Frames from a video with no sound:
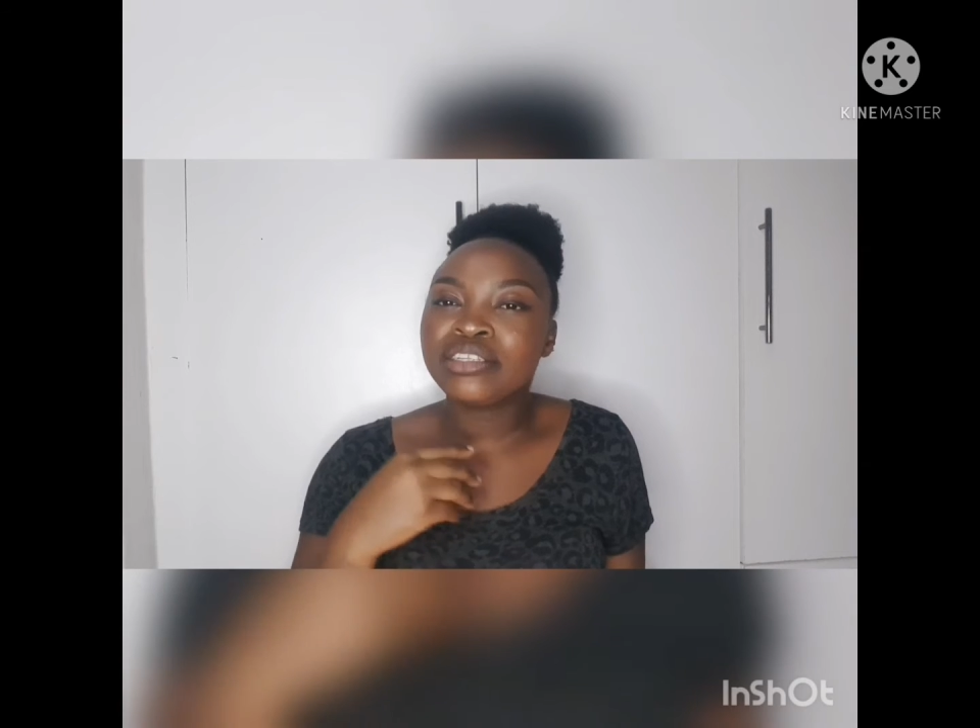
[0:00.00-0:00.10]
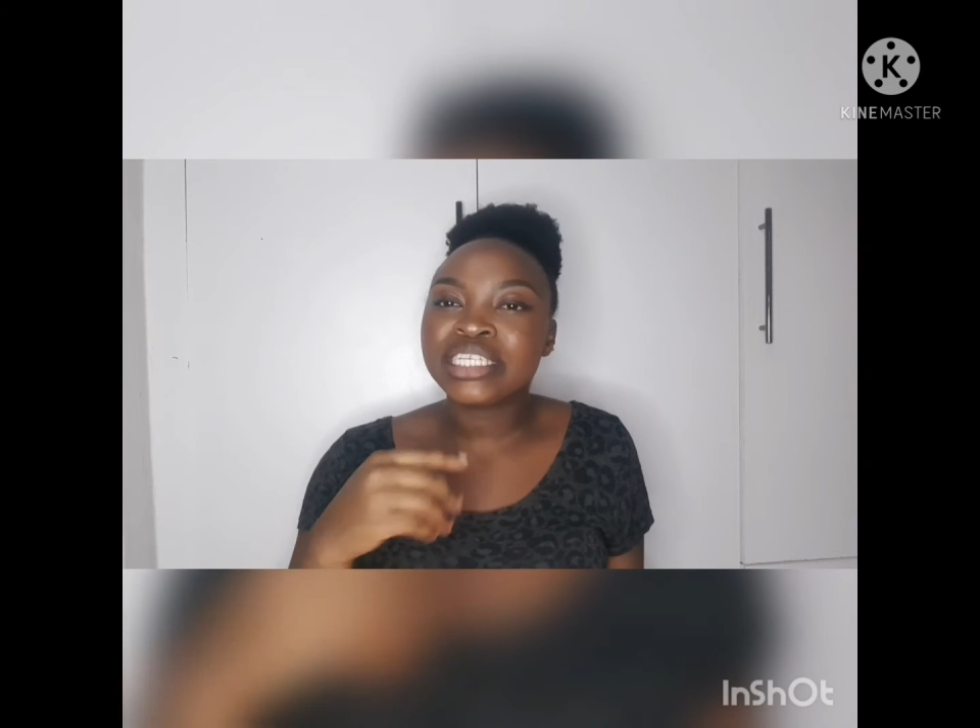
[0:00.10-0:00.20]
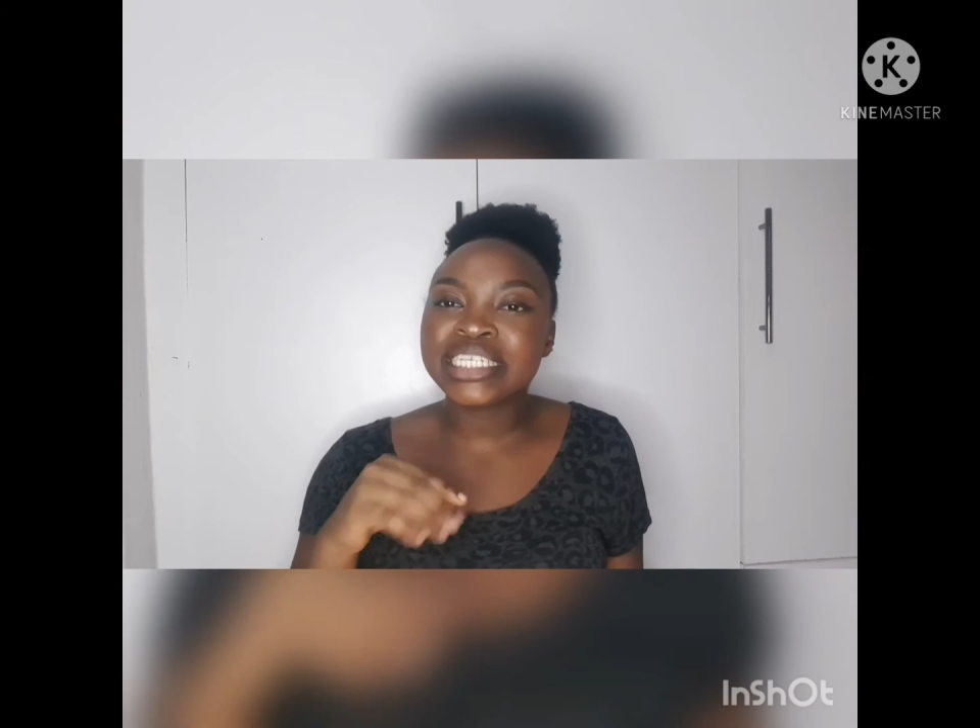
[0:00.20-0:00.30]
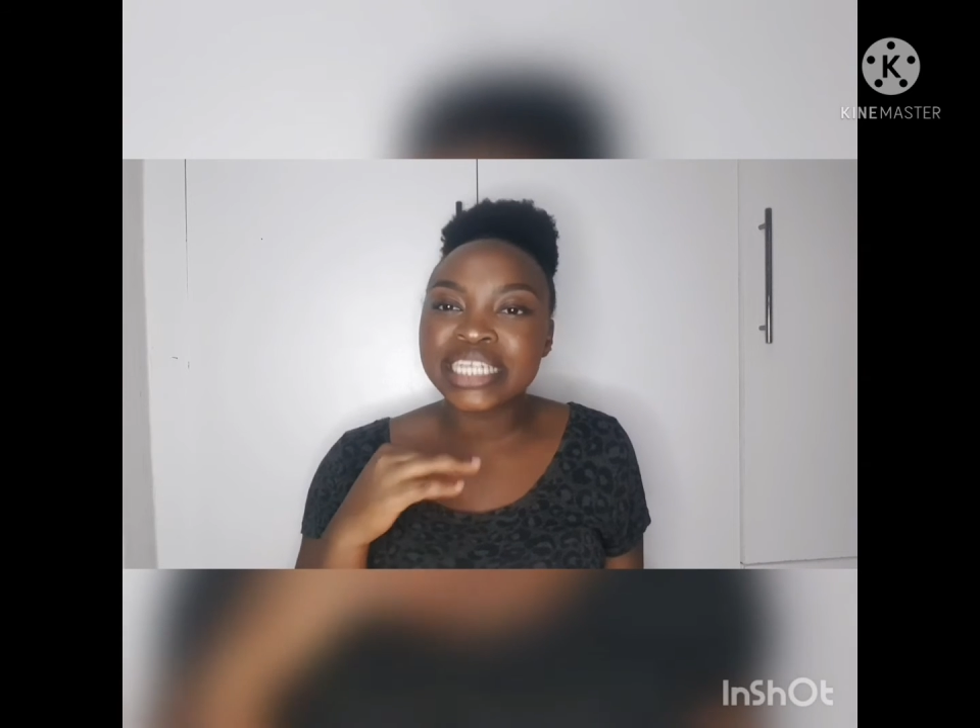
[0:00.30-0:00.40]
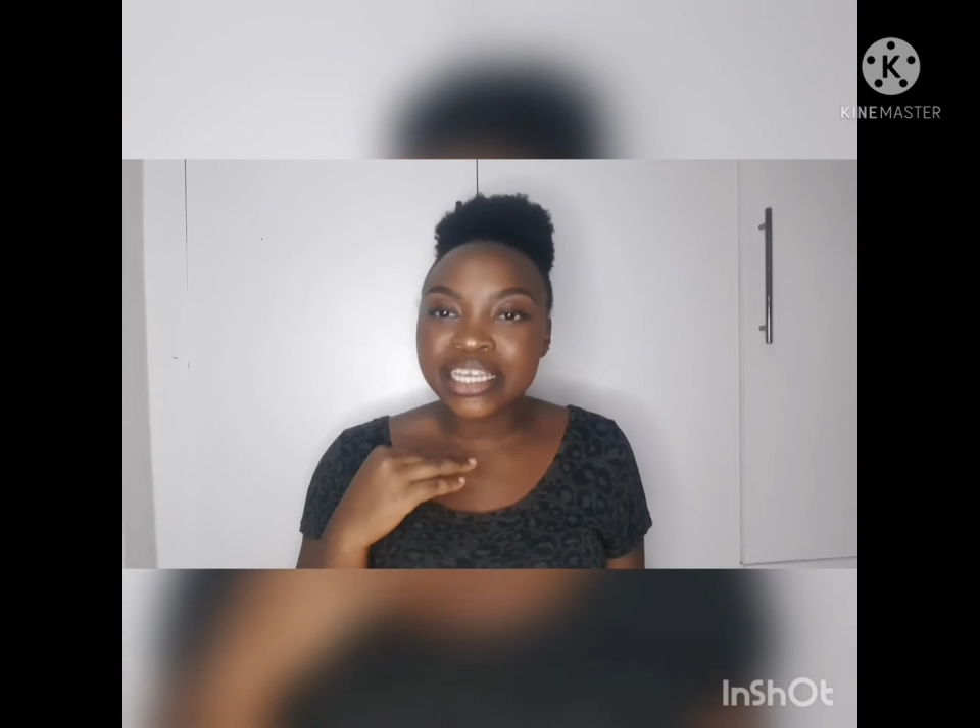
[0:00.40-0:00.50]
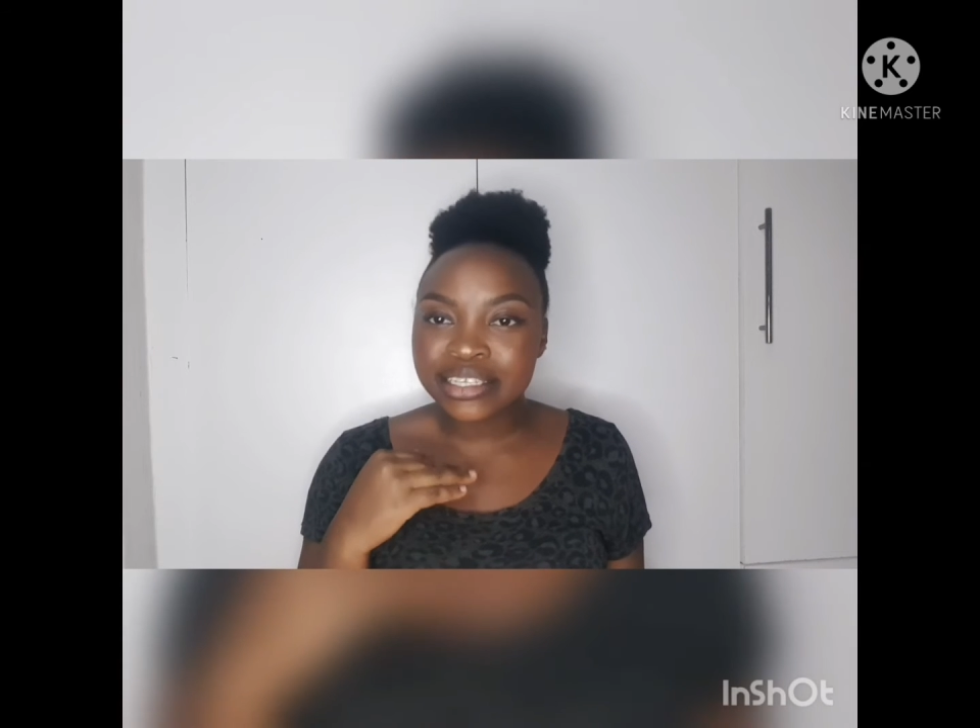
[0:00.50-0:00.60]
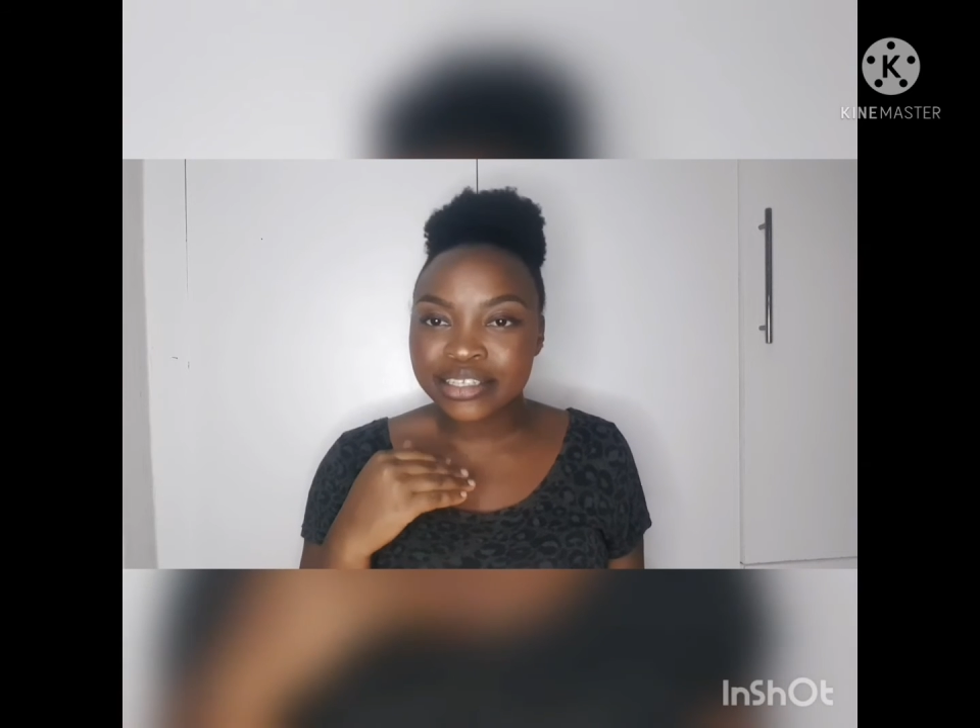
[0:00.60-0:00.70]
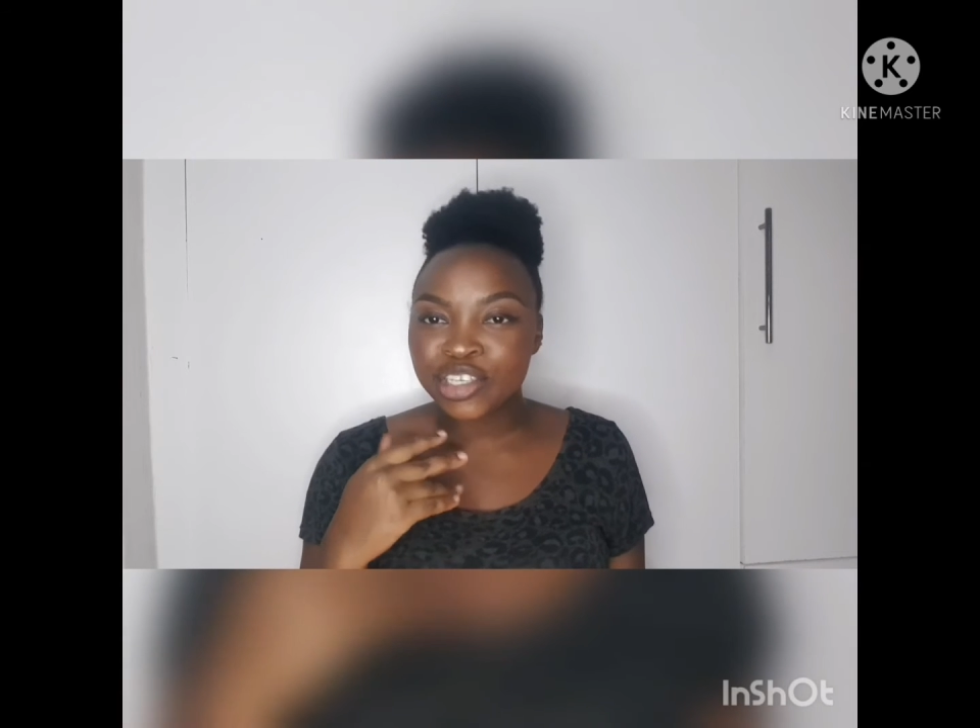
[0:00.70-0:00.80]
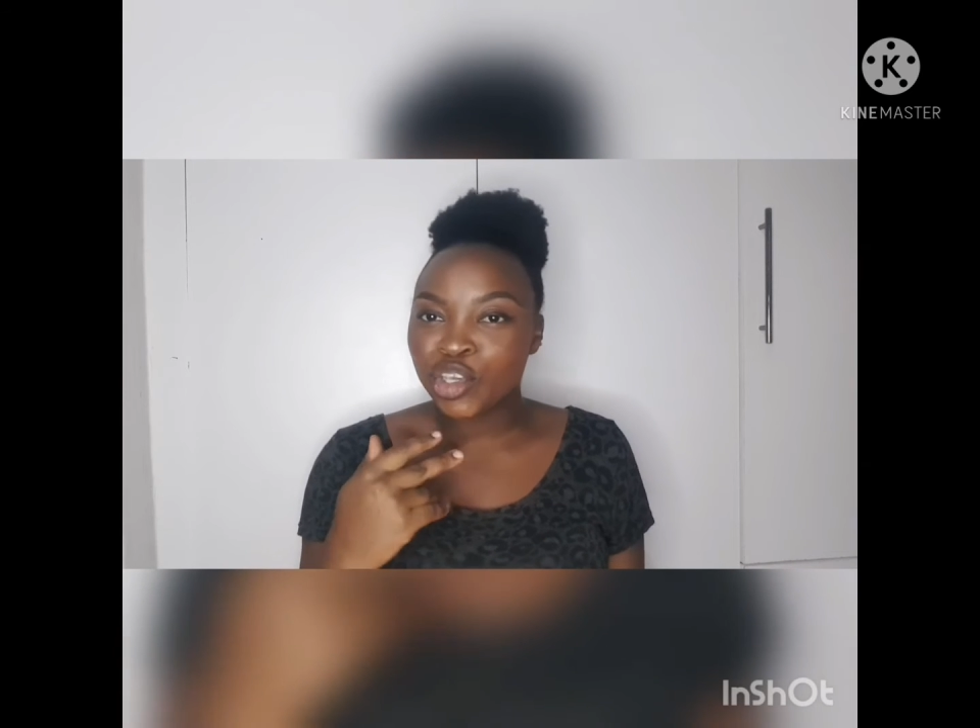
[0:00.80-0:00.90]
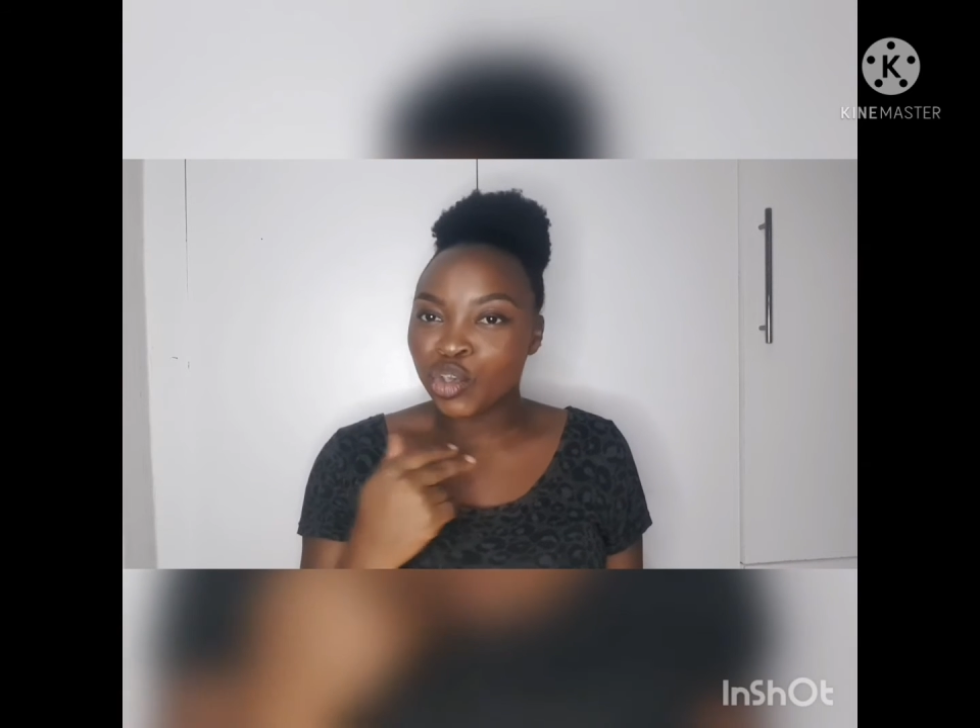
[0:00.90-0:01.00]
sinks
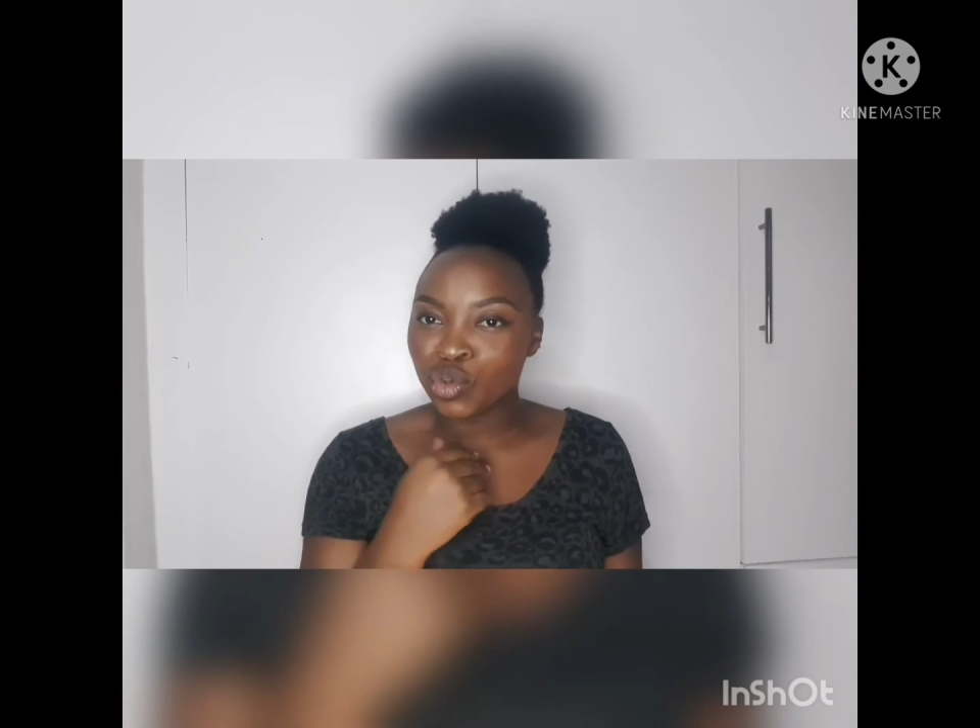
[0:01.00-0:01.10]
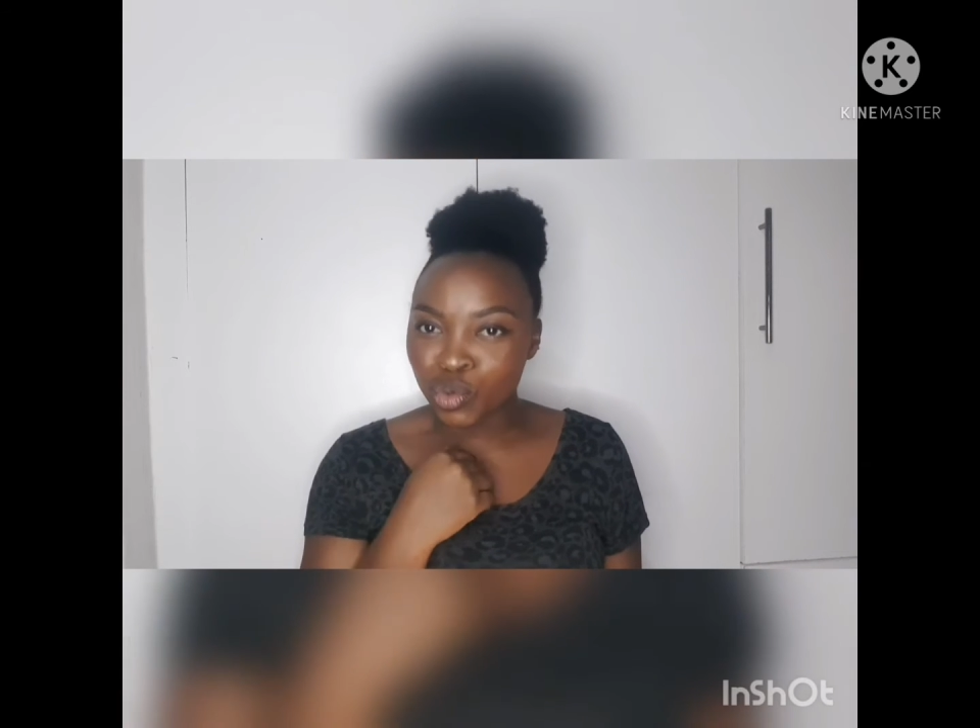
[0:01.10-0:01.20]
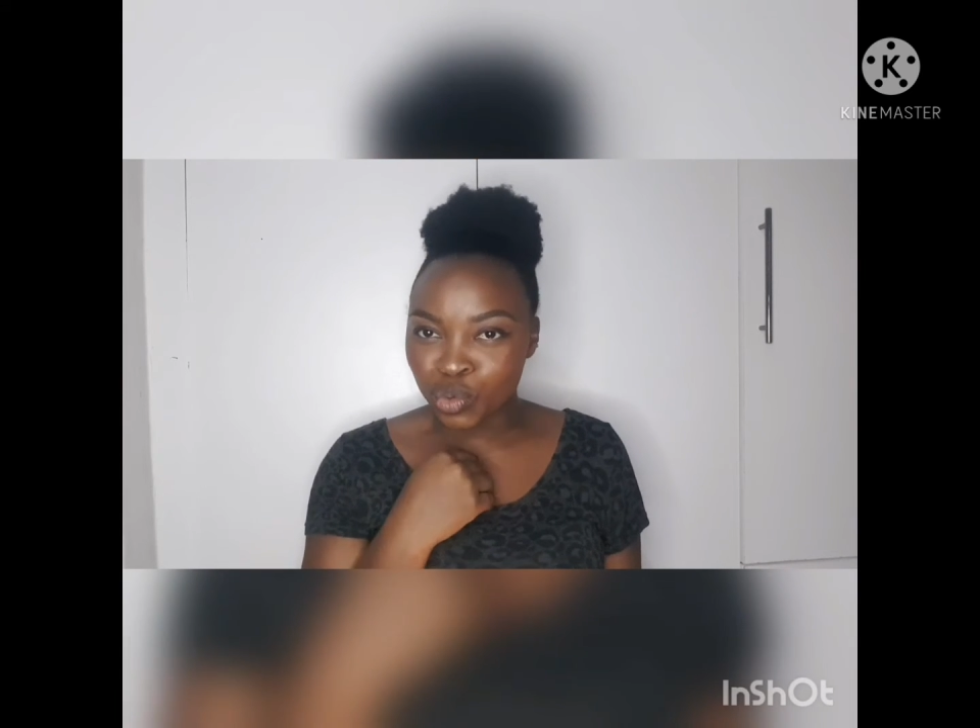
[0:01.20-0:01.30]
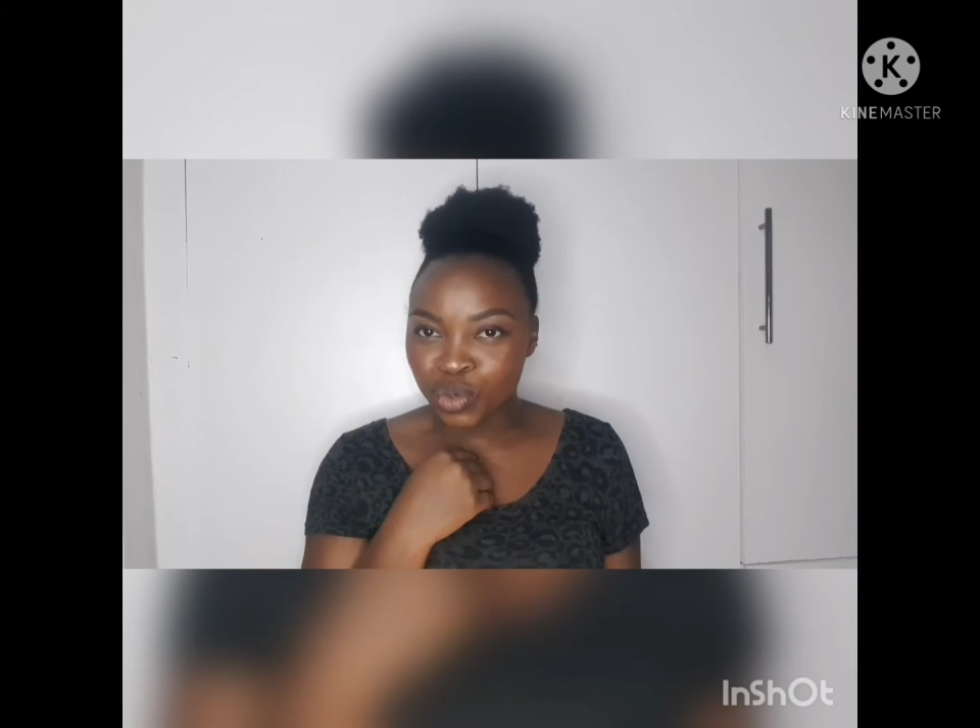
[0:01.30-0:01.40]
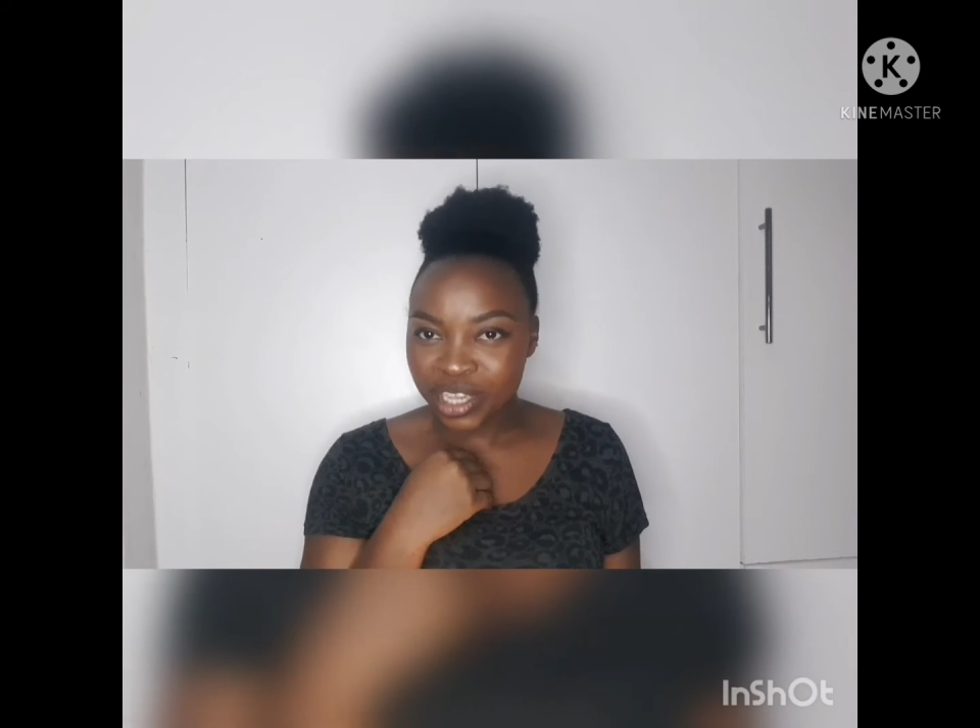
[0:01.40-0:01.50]
you